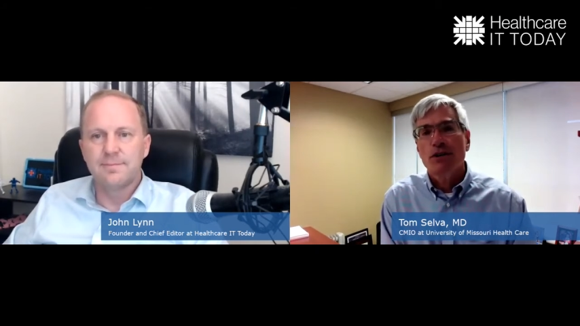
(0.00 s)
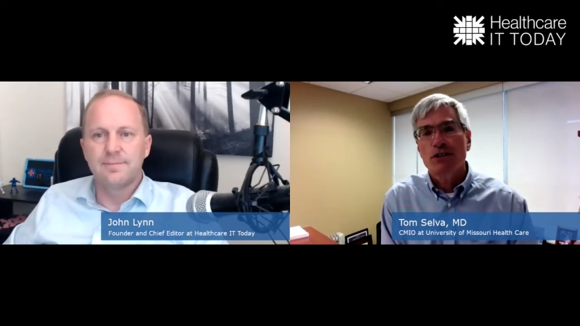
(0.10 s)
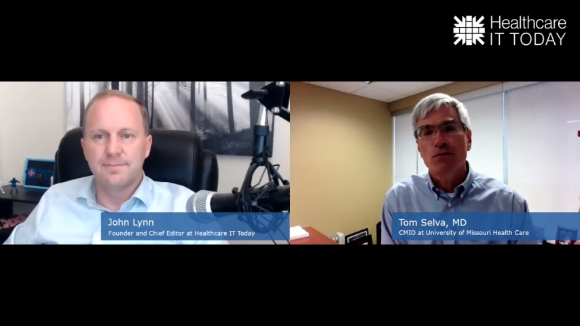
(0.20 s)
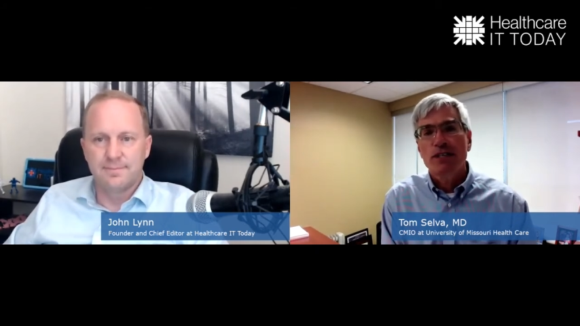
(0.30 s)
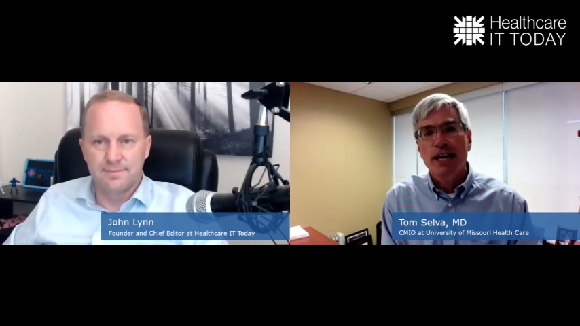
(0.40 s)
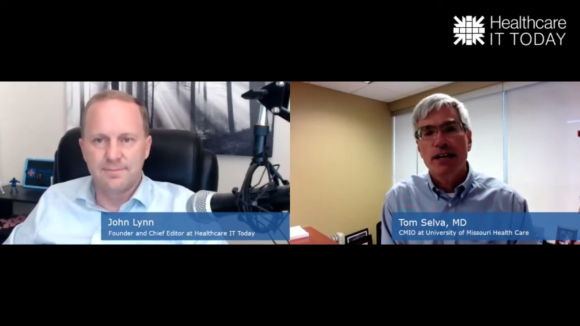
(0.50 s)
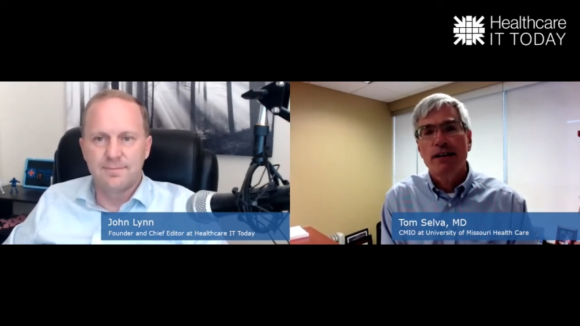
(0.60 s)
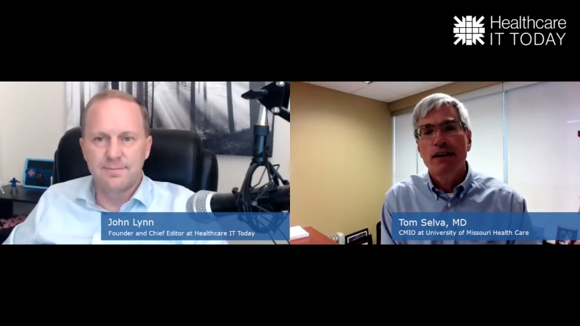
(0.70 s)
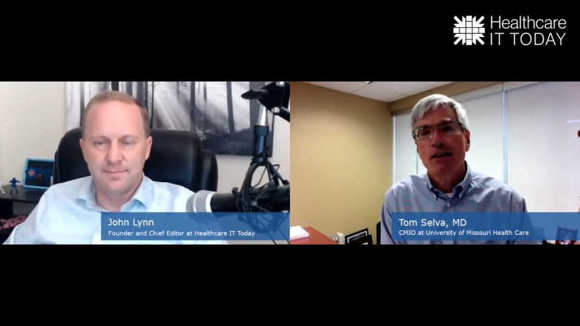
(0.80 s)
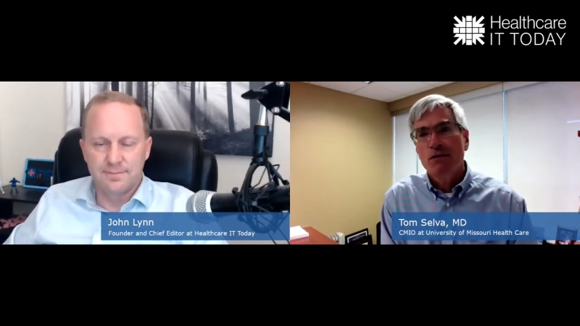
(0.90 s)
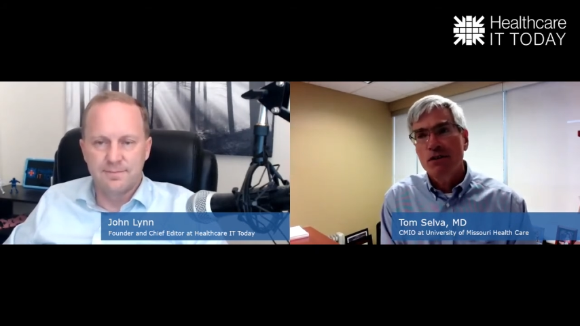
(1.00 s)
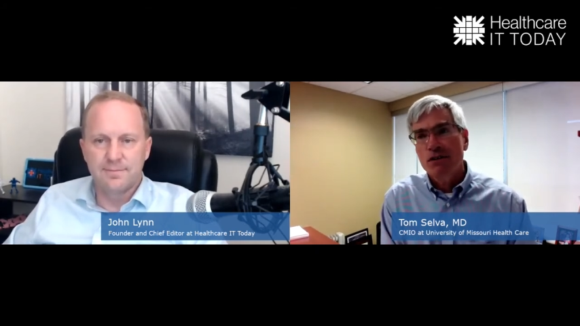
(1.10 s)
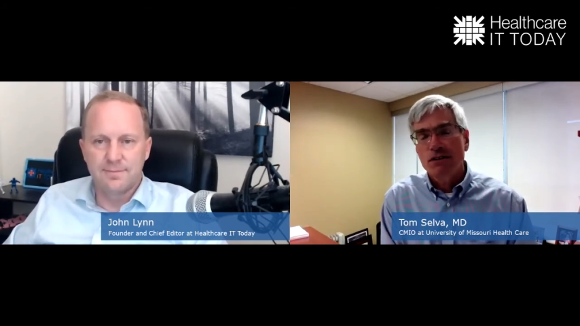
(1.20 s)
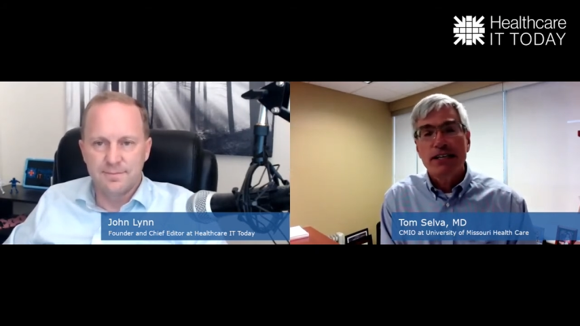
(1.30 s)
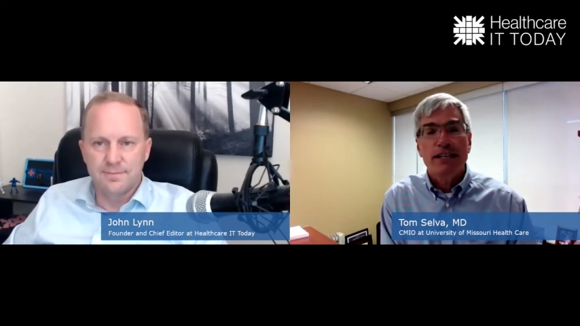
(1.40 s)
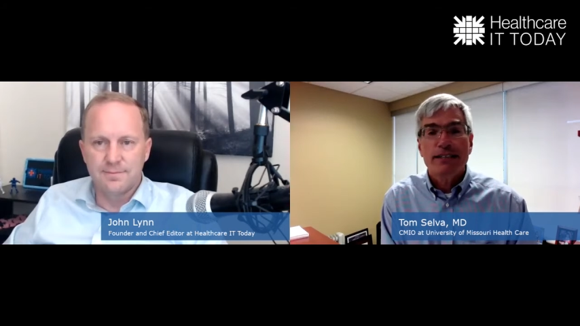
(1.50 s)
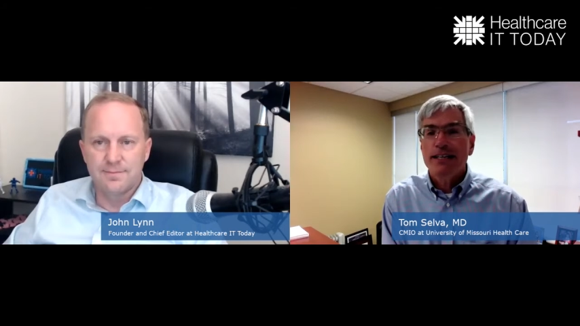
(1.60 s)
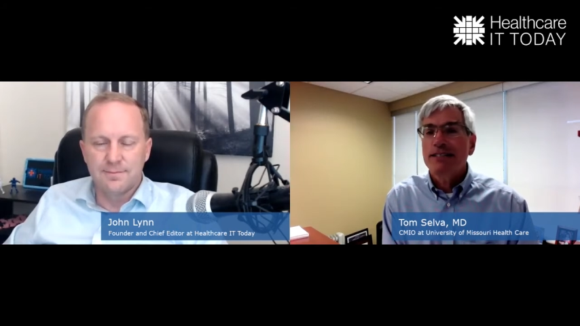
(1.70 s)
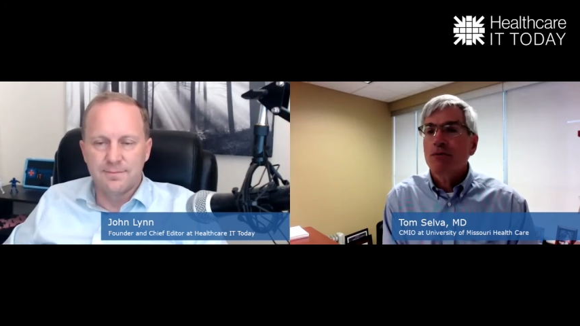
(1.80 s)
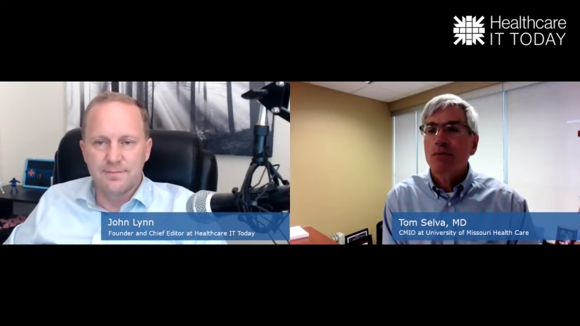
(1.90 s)
Speaker 1: So we take, we're their leading
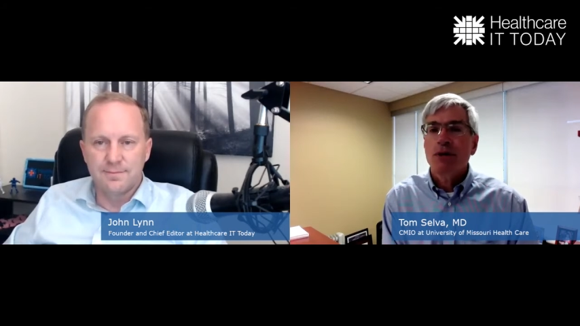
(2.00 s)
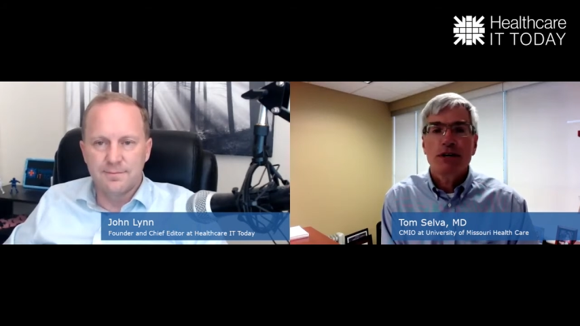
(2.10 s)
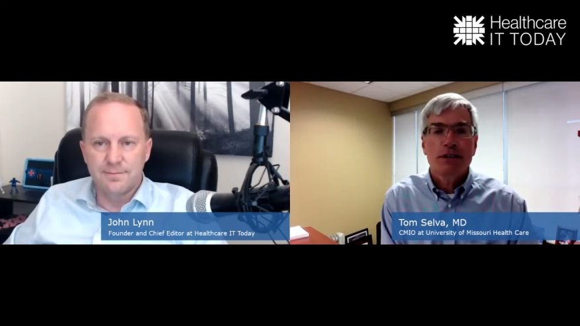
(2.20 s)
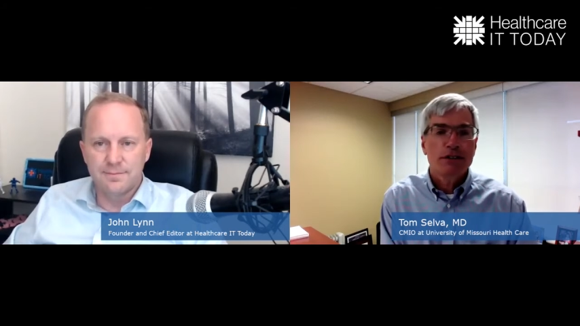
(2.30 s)
testing partner.